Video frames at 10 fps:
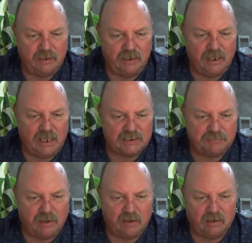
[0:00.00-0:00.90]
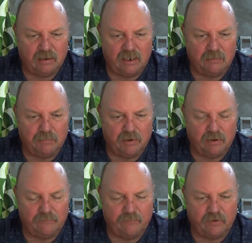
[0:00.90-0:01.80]
a gas bottle and a
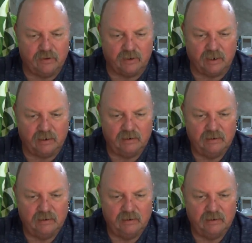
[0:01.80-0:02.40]
burner for cooking.